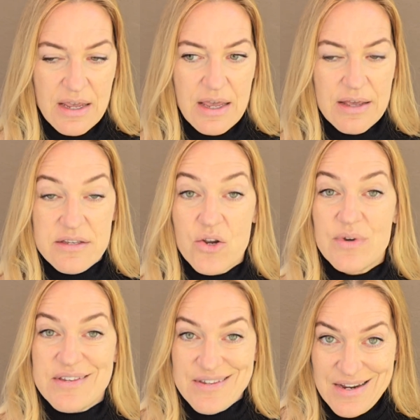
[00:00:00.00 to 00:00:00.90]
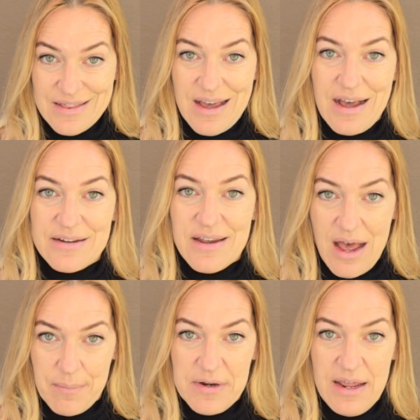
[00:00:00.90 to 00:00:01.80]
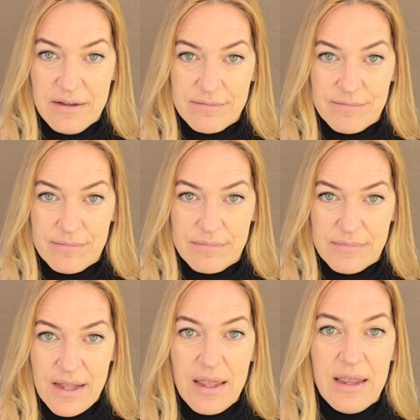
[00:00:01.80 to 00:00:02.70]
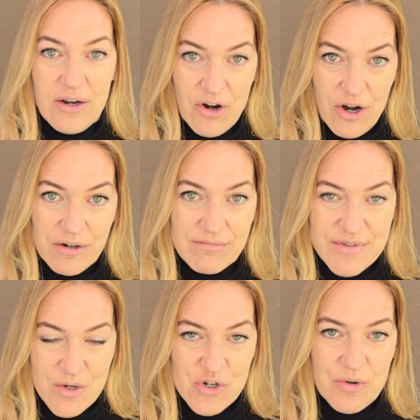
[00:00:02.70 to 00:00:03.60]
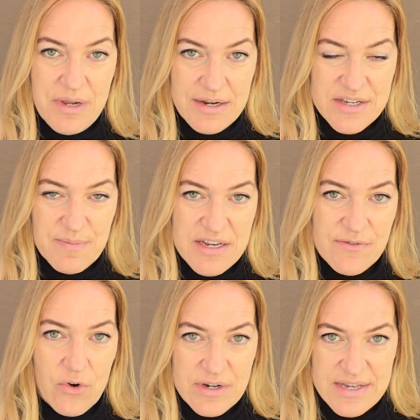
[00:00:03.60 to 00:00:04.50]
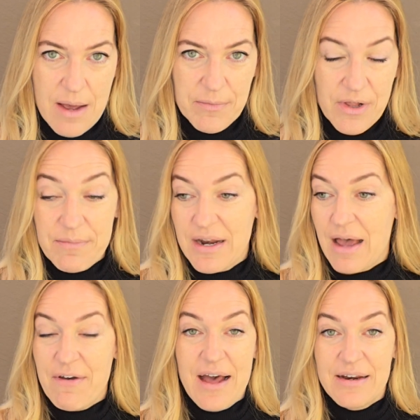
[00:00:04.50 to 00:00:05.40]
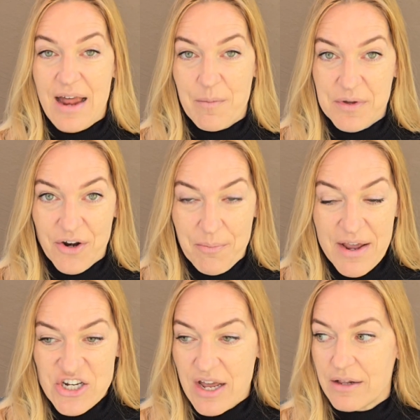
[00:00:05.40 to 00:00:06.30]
And so we see that happening in our social media space, for example. I mean, I've had it happen on my channel.